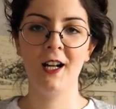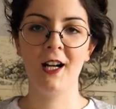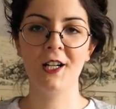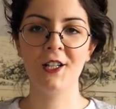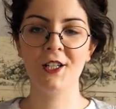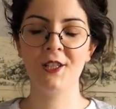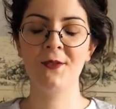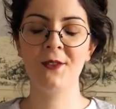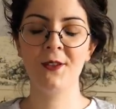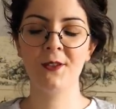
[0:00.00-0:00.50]
I
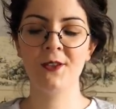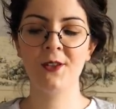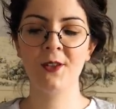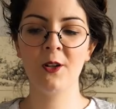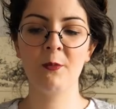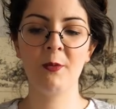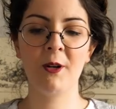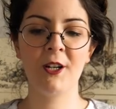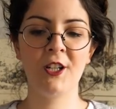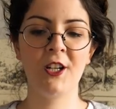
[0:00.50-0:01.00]
just feel
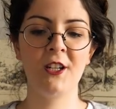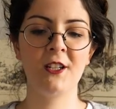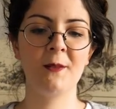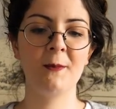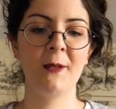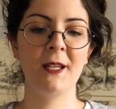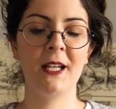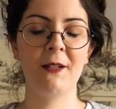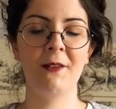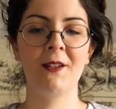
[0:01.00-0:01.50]
so pressured to
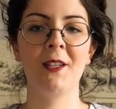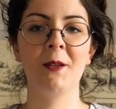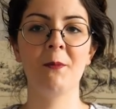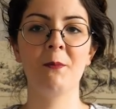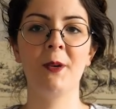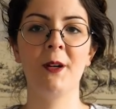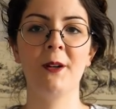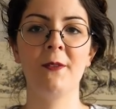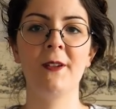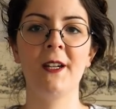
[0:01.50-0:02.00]
make everything
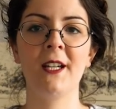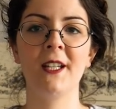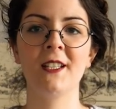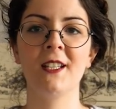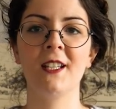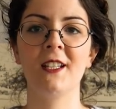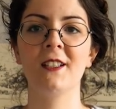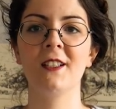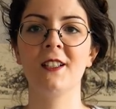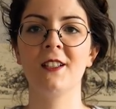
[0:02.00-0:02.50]
perfect
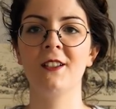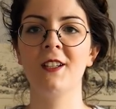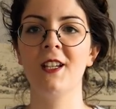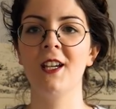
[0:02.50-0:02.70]
and